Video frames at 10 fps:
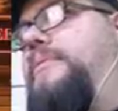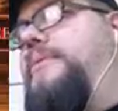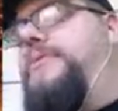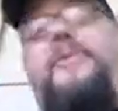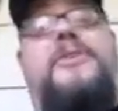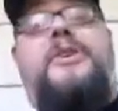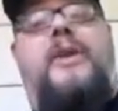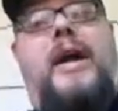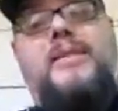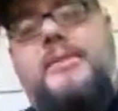Some
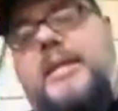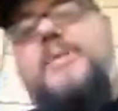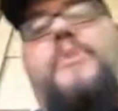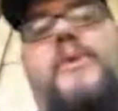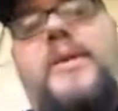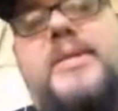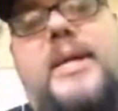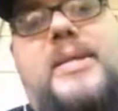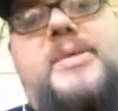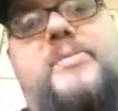aristocrats. That's what it was.
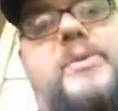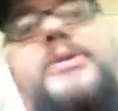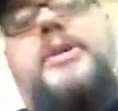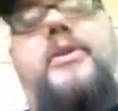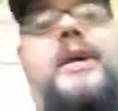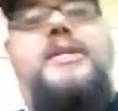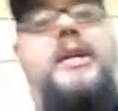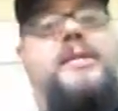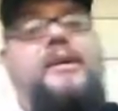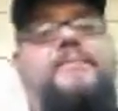Yes, some aristocrats
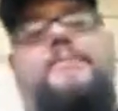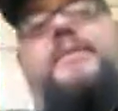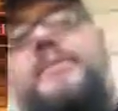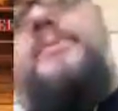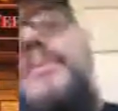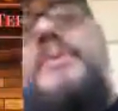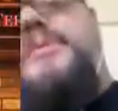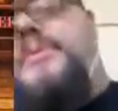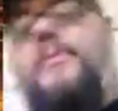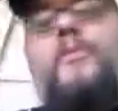hunting. So
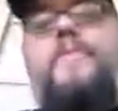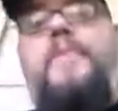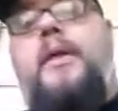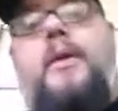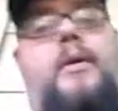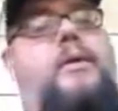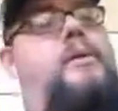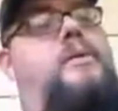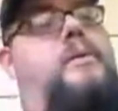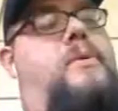some
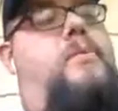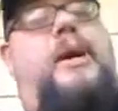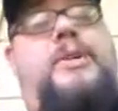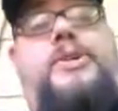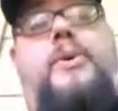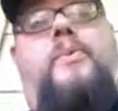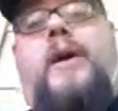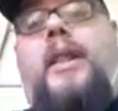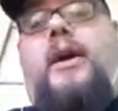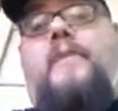
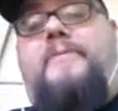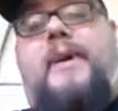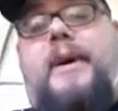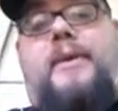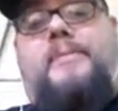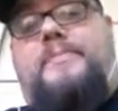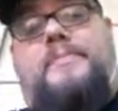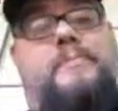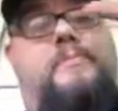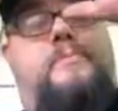well-off
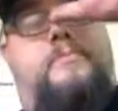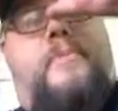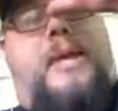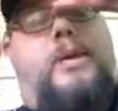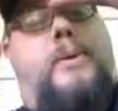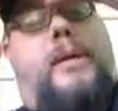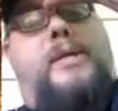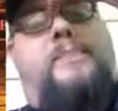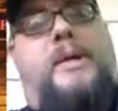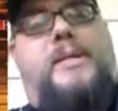men doing
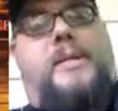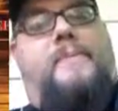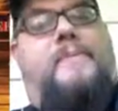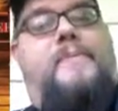some hunting.